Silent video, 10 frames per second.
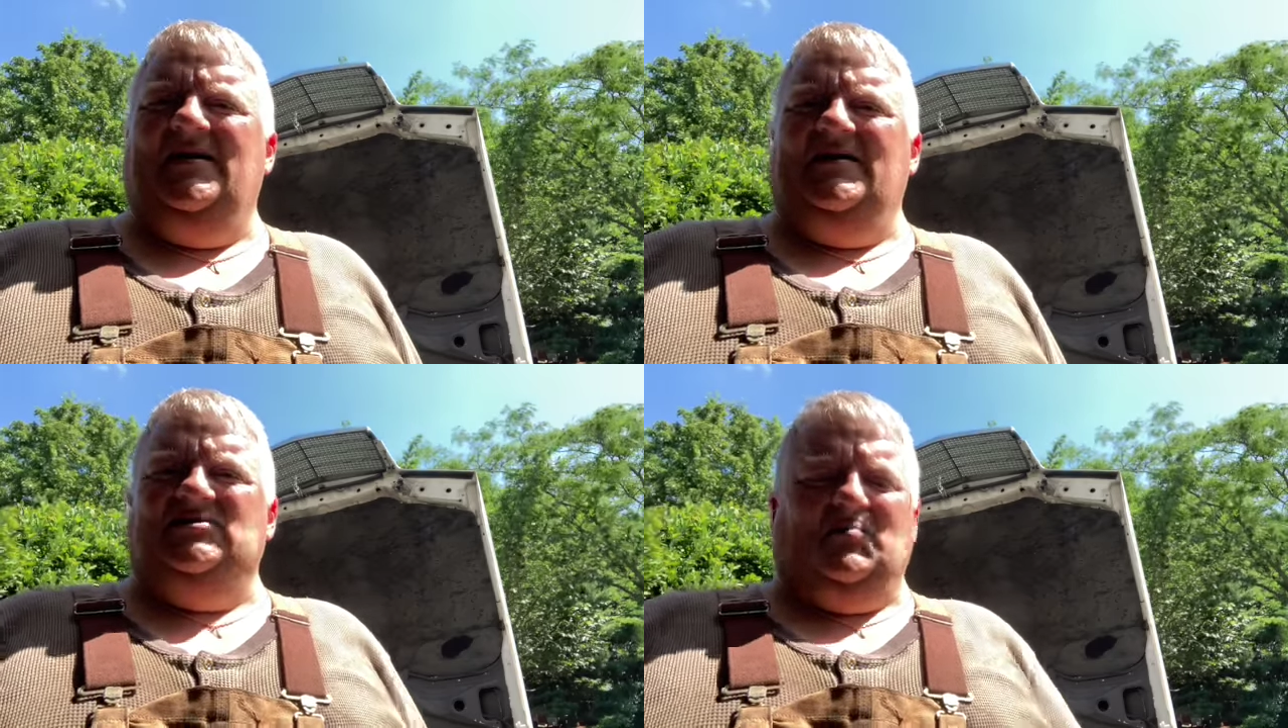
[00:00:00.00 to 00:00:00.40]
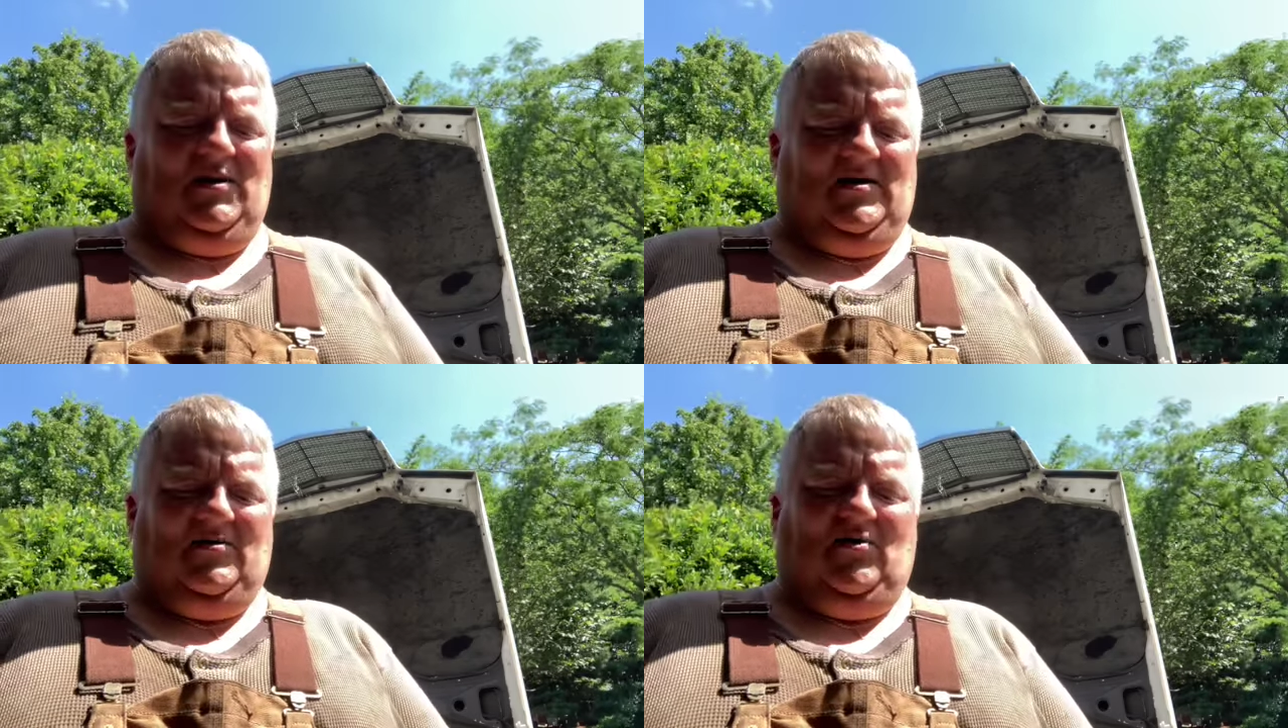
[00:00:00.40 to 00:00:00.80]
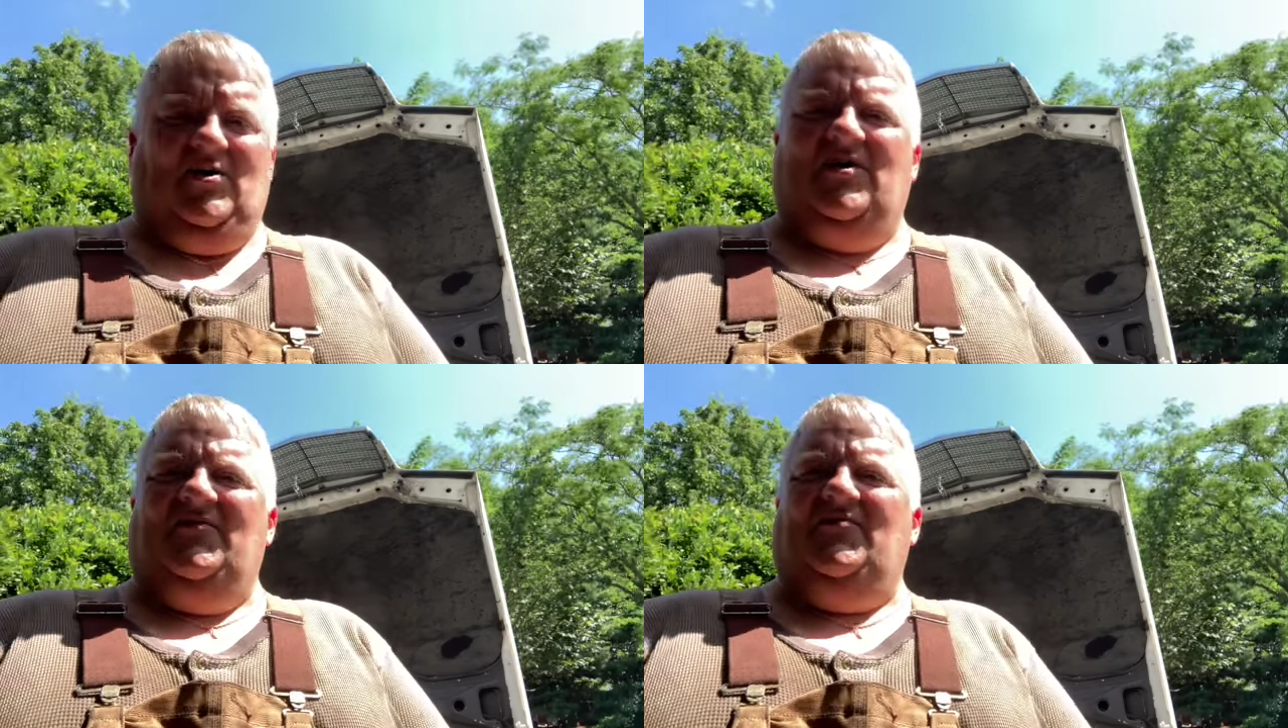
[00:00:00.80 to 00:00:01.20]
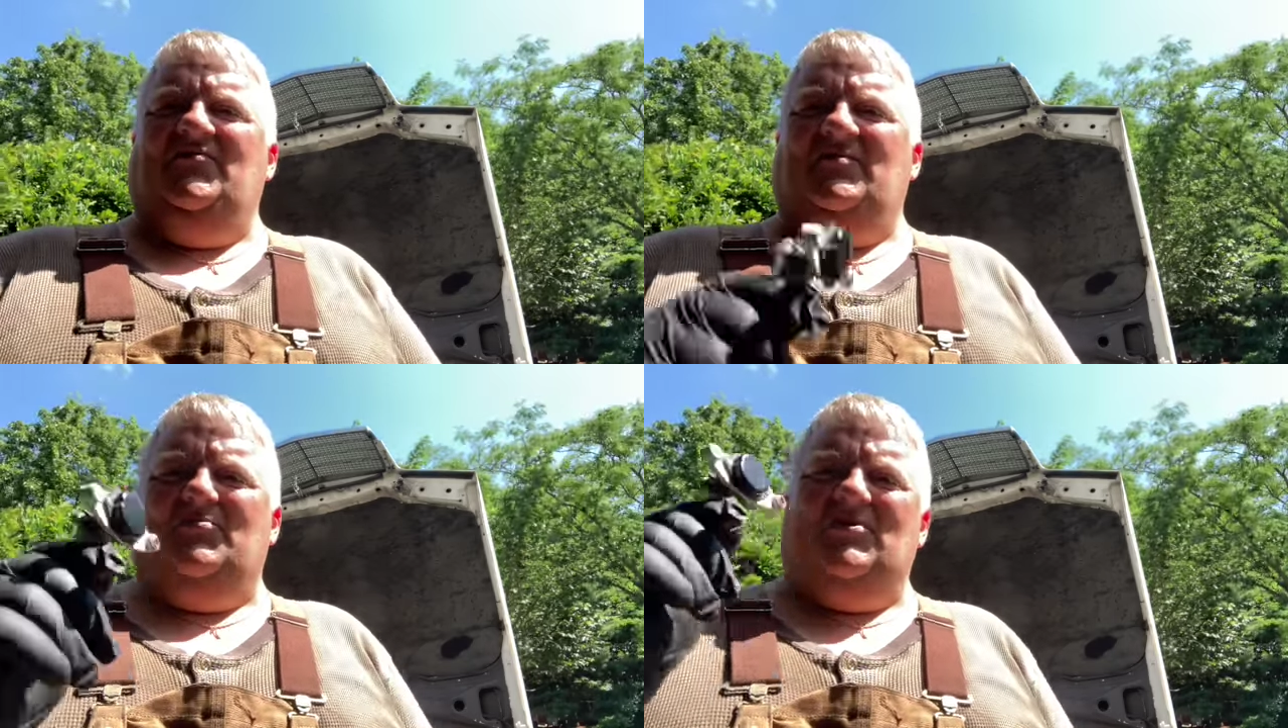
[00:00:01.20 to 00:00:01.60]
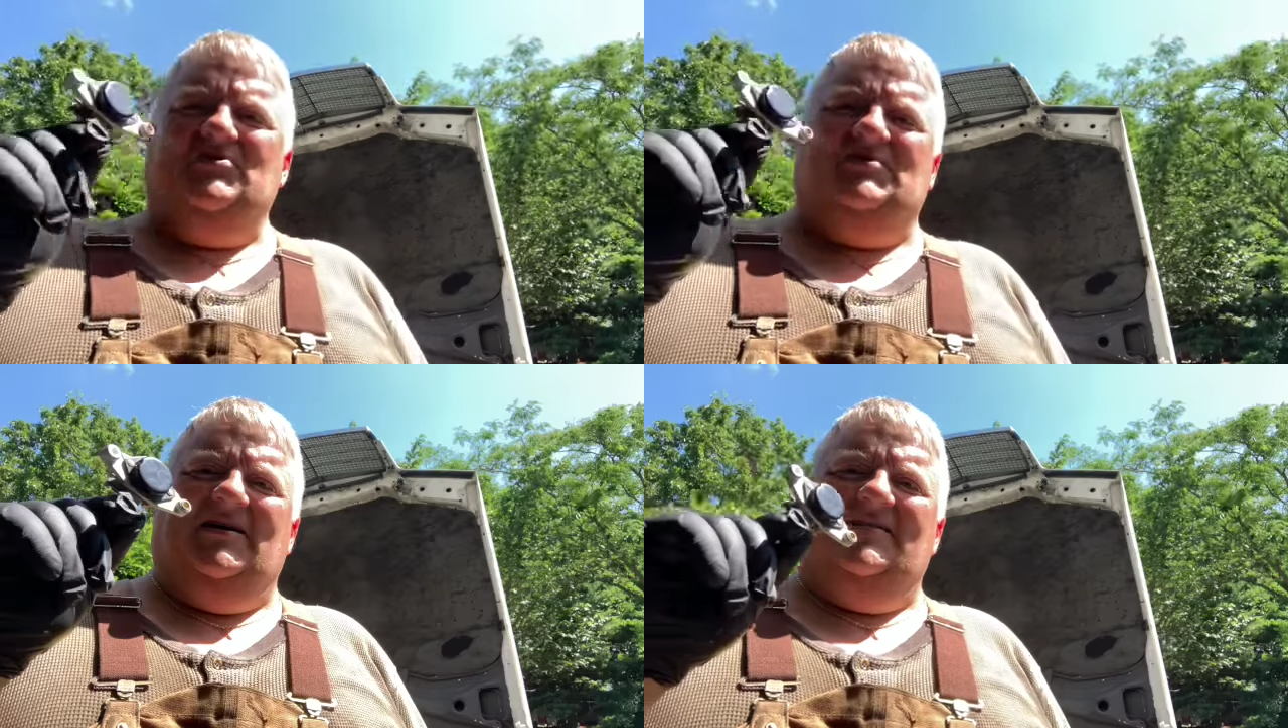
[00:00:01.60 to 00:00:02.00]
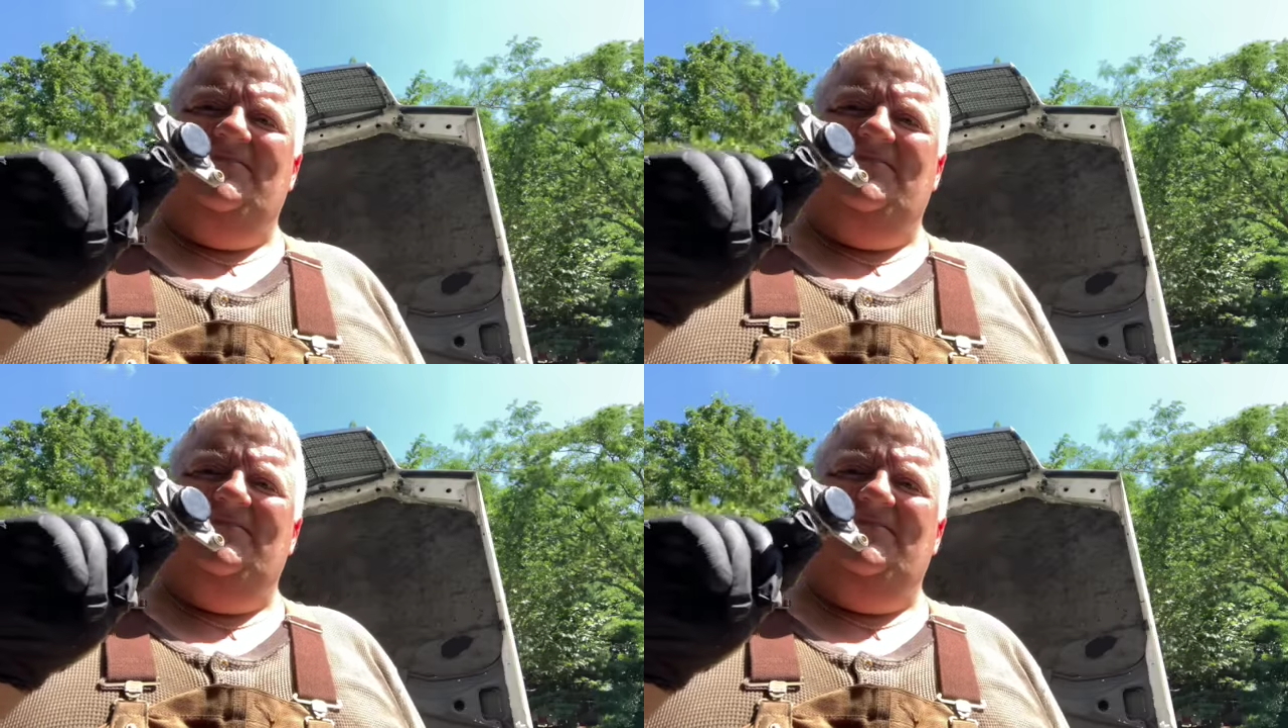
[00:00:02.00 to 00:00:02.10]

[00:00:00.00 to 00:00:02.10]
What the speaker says: is part of the brush set.